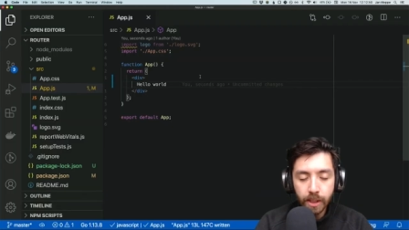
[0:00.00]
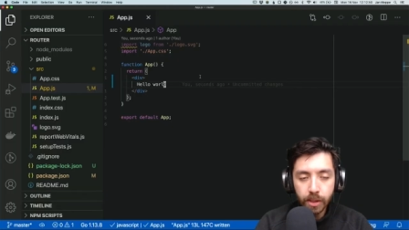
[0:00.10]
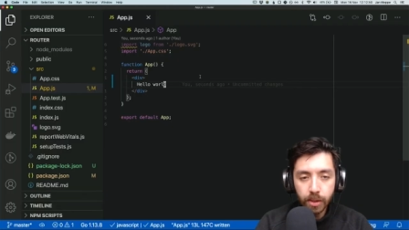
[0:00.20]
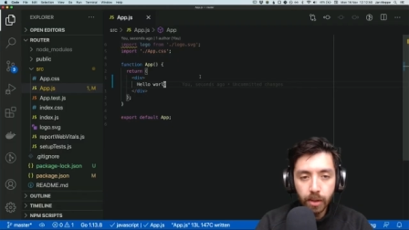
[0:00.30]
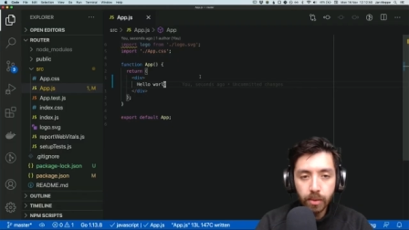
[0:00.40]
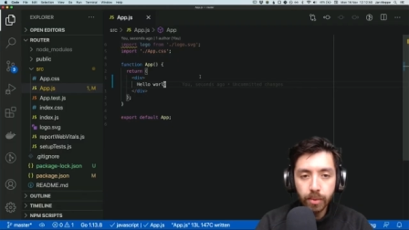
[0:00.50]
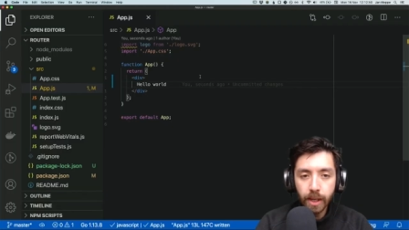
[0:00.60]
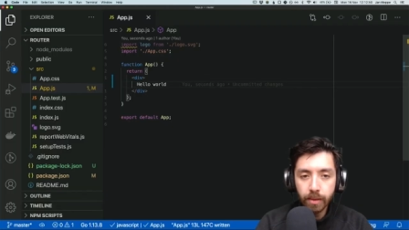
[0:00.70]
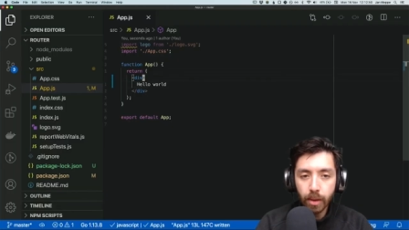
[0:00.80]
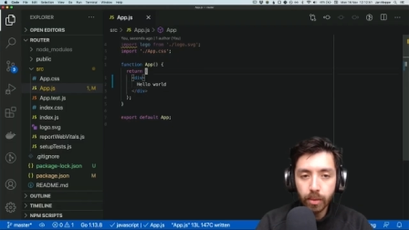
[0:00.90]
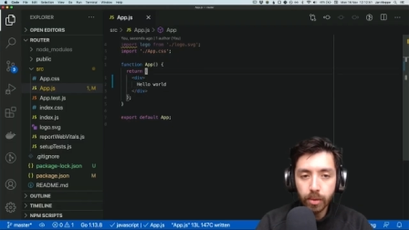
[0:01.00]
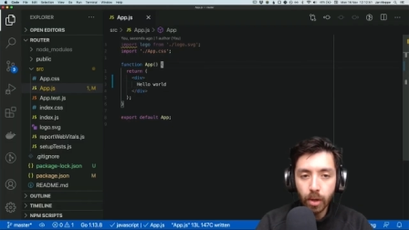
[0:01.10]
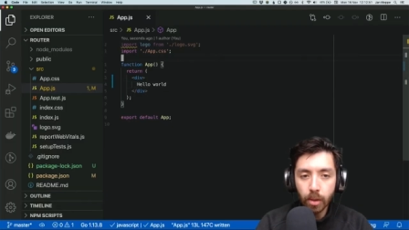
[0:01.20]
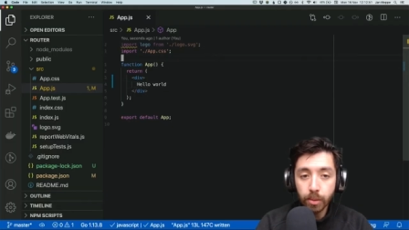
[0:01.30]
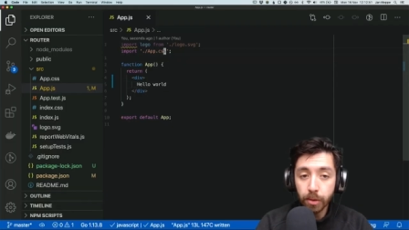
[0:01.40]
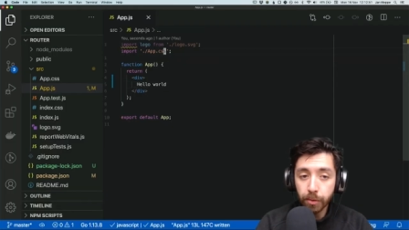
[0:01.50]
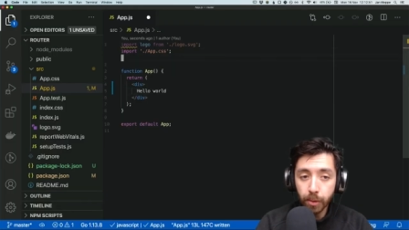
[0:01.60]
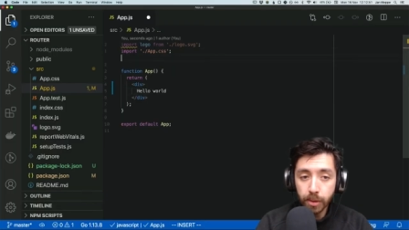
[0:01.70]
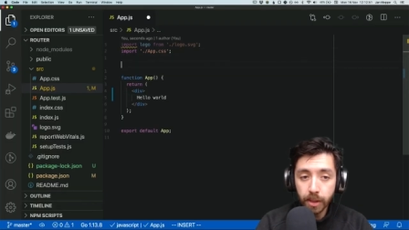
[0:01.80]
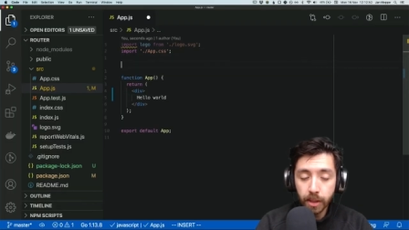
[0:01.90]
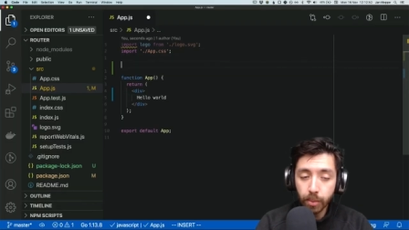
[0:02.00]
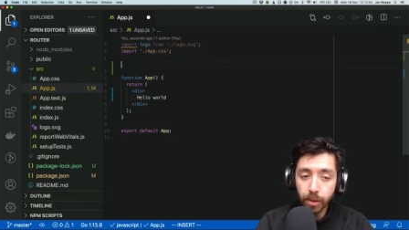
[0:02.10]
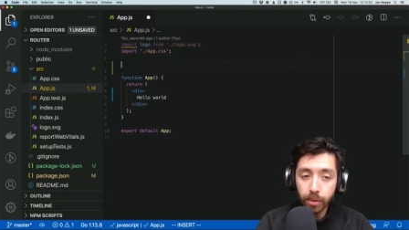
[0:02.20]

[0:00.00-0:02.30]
installed React Router DOM. So the first thing that we are